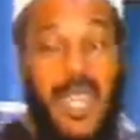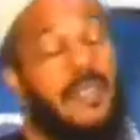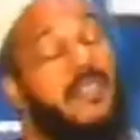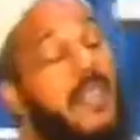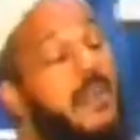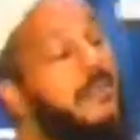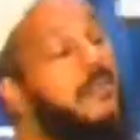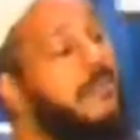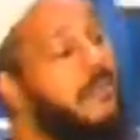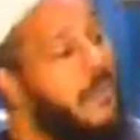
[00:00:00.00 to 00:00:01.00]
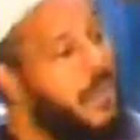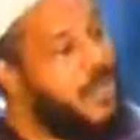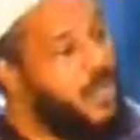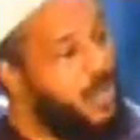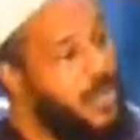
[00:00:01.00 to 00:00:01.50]
Yes, some
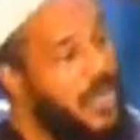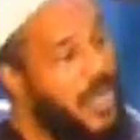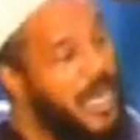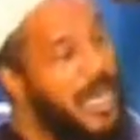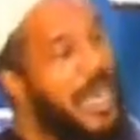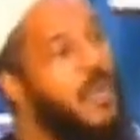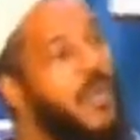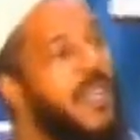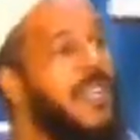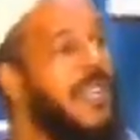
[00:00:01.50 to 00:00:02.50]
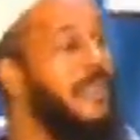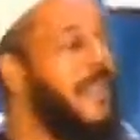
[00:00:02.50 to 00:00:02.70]
do allow in